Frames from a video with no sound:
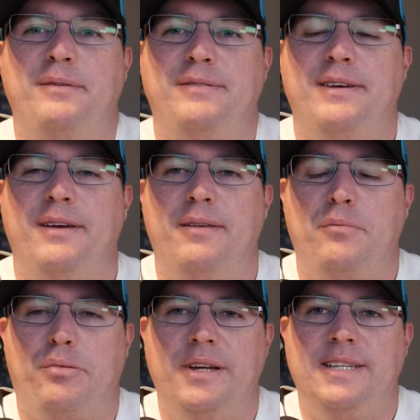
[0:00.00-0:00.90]

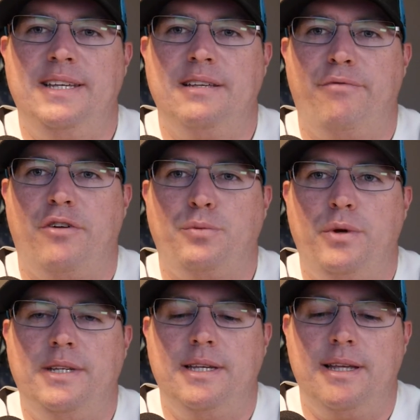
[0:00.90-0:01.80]
first
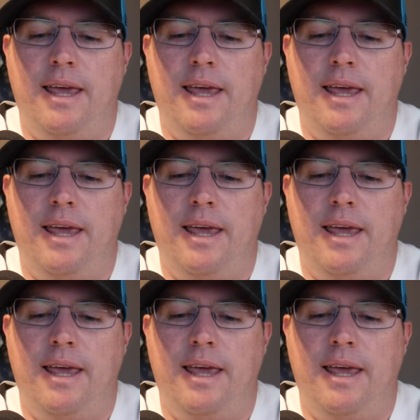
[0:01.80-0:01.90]
preseason game